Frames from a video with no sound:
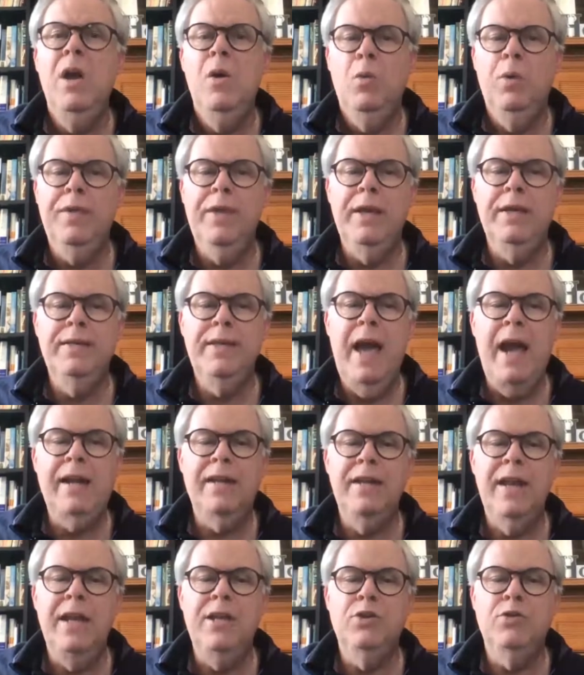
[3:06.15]
with the exact
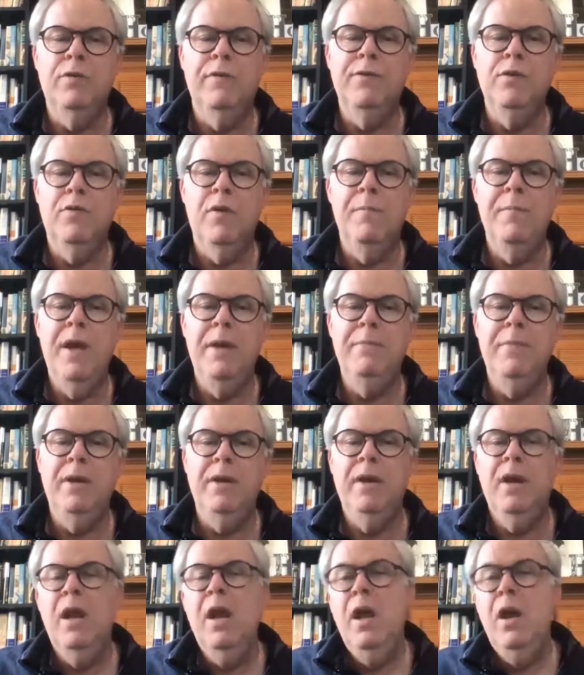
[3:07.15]
nature of your amendment.